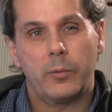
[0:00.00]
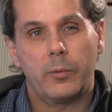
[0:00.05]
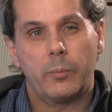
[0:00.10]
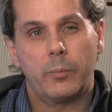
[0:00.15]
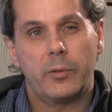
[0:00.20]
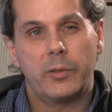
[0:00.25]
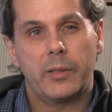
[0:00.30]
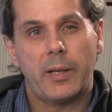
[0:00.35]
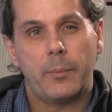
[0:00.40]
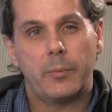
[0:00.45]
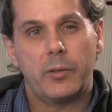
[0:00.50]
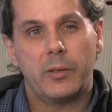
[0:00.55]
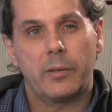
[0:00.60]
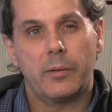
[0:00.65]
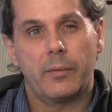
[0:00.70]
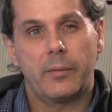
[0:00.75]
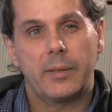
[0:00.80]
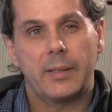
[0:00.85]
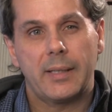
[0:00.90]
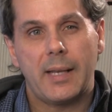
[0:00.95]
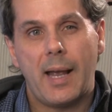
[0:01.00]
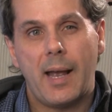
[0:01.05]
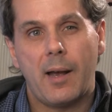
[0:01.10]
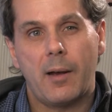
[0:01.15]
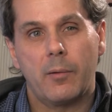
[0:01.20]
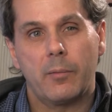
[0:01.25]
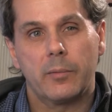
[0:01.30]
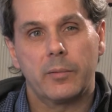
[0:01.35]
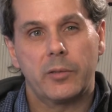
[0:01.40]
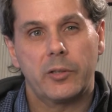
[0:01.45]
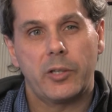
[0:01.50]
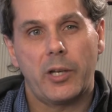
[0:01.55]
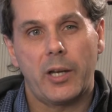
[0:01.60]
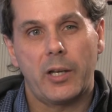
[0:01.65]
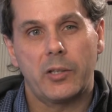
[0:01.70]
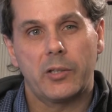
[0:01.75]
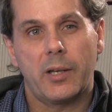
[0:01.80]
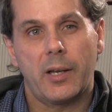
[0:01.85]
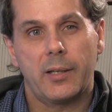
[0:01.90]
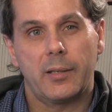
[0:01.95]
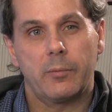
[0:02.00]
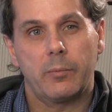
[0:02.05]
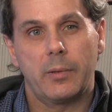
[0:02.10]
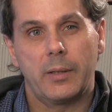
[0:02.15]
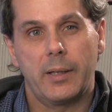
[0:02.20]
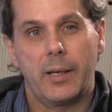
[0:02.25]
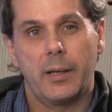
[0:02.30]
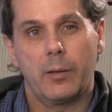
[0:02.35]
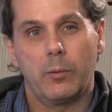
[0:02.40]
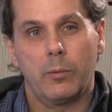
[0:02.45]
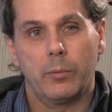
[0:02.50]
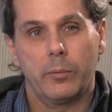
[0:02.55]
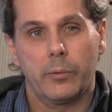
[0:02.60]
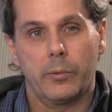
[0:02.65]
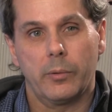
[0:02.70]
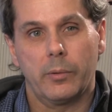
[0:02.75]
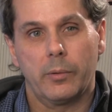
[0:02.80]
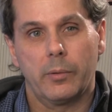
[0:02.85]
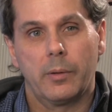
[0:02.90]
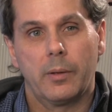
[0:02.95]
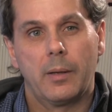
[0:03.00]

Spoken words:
the perception of sound changes as we get older.